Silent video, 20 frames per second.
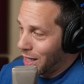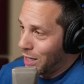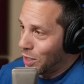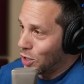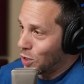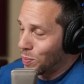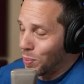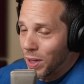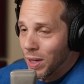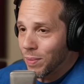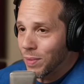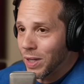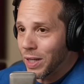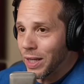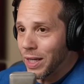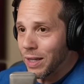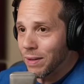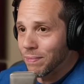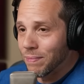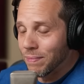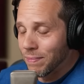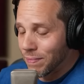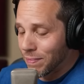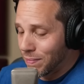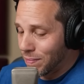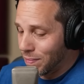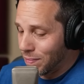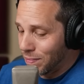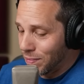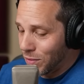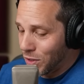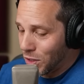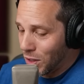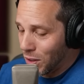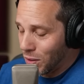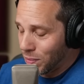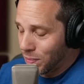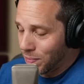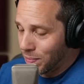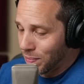and they just beat him clean.
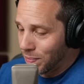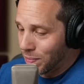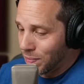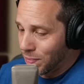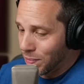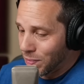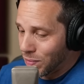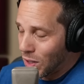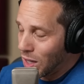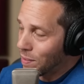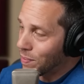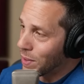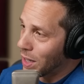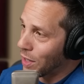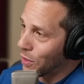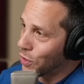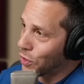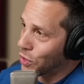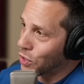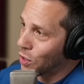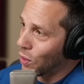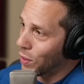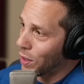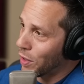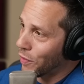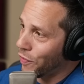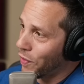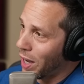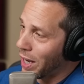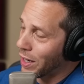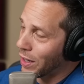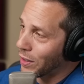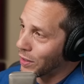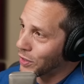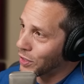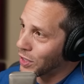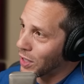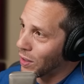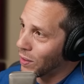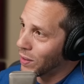So, yeah. well, Gunther's going to the
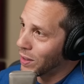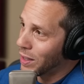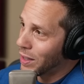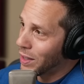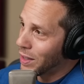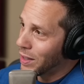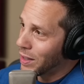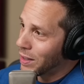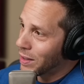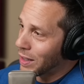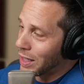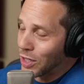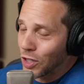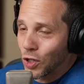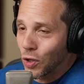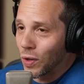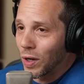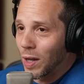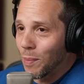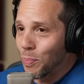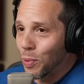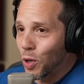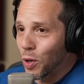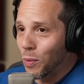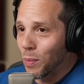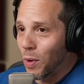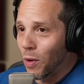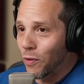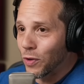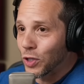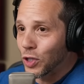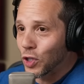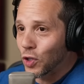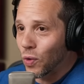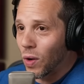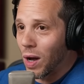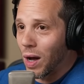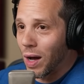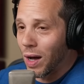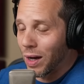finals, so I they mean, certainly put him over
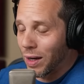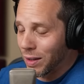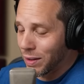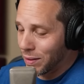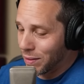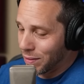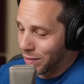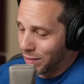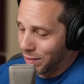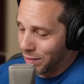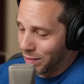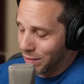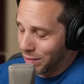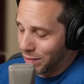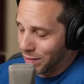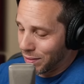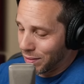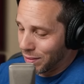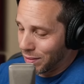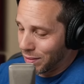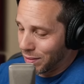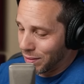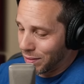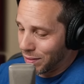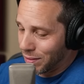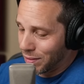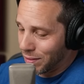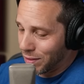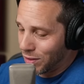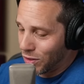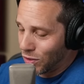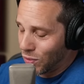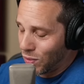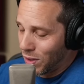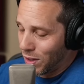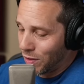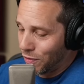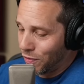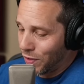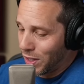strong. Yeah.
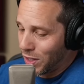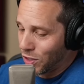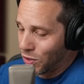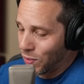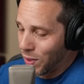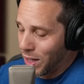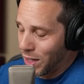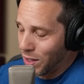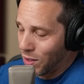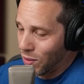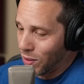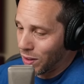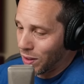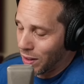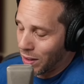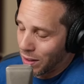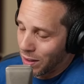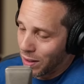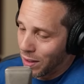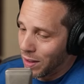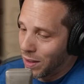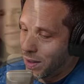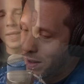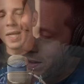To uh, face Randy Orton.